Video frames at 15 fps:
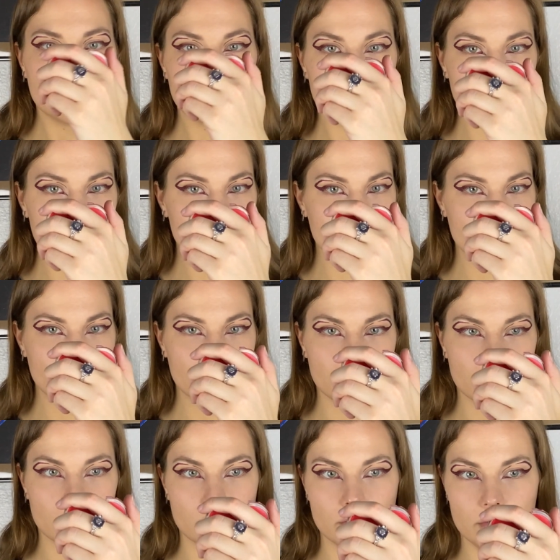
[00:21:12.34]

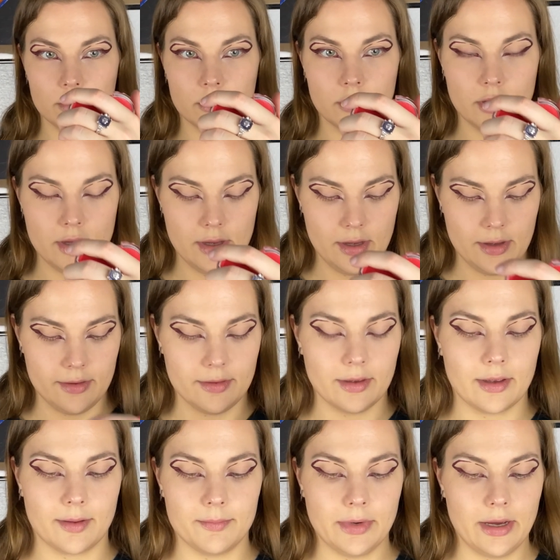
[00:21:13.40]
So I think
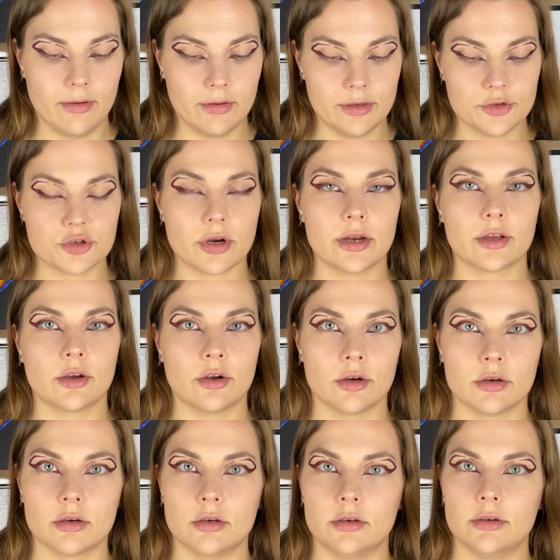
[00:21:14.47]
I'm now going to try to
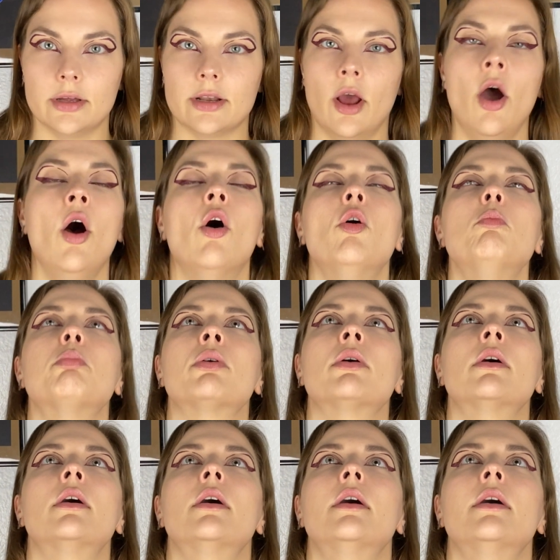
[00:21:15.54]
curl and hope
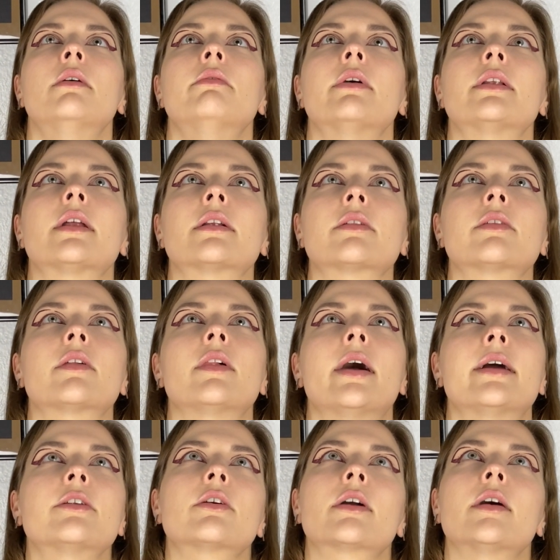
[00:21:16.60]
that none of the
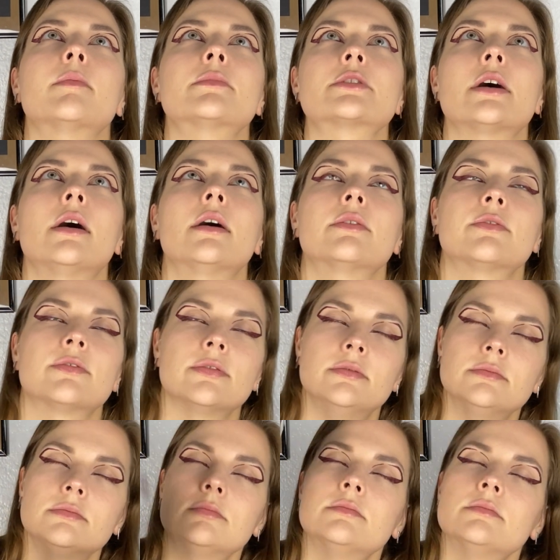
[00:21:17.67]
liner comes off.
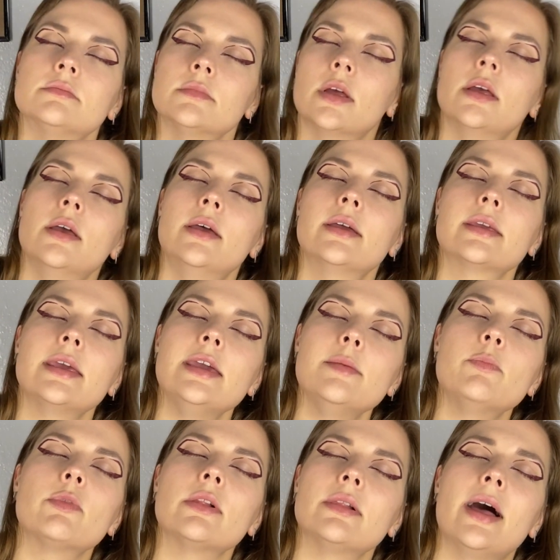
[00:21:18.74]
Keep
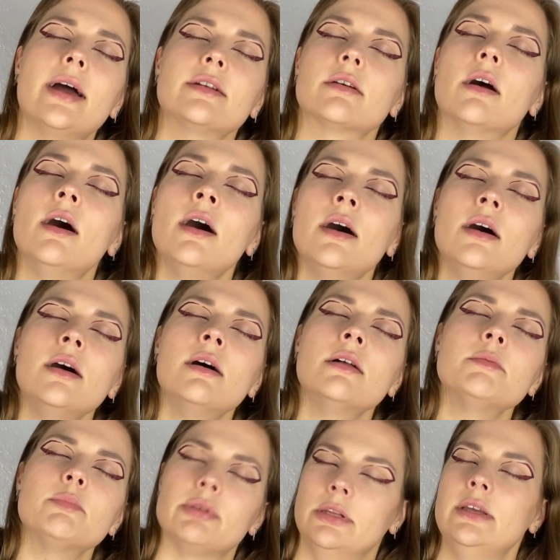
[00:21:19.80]
the liner
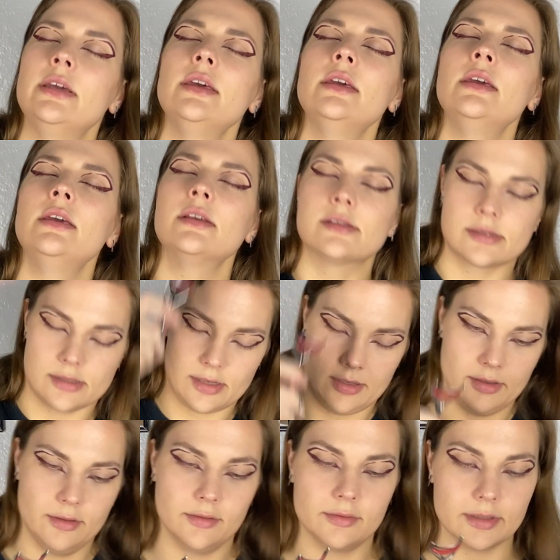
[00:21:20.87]
on, please.
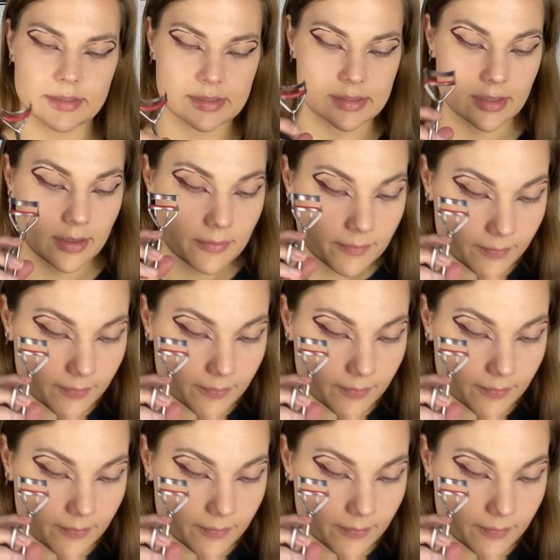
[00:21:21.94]
Let's see.